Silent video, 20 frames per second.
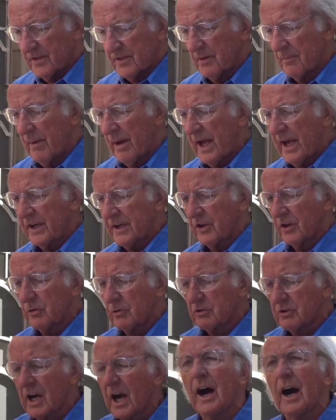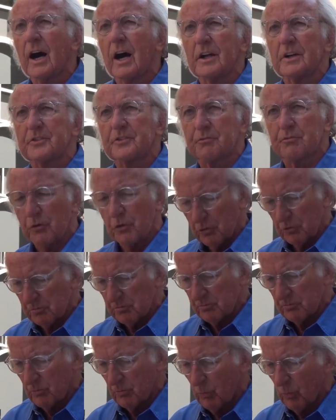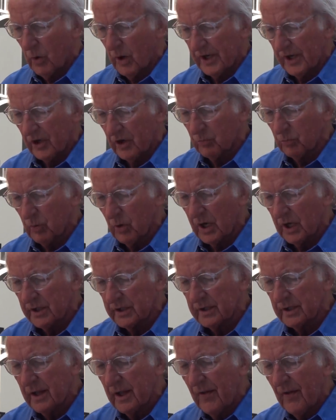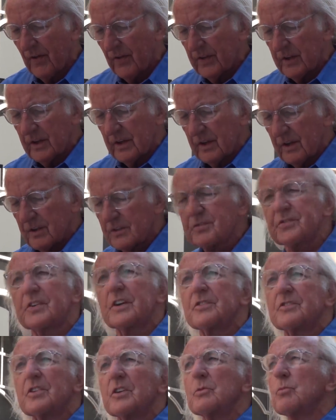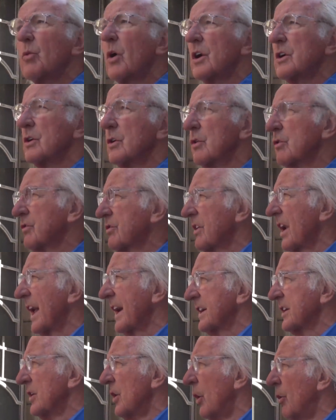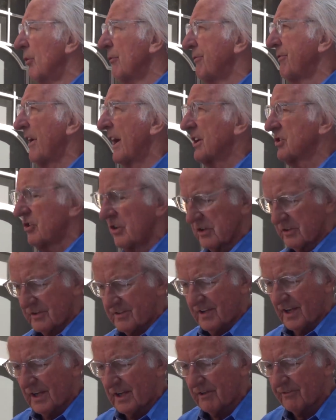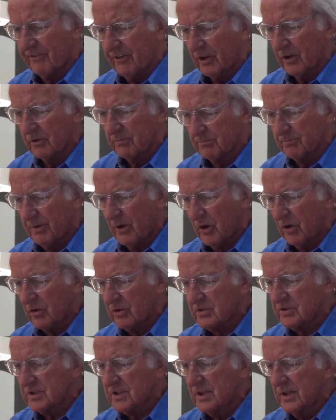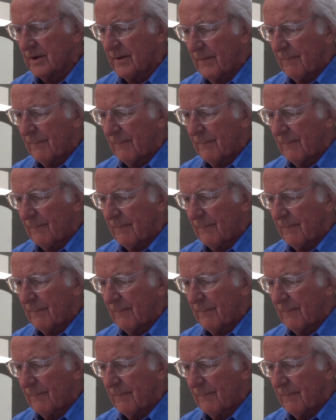The man who guards room 101 sits in what looks like an old-fashioned telephone box.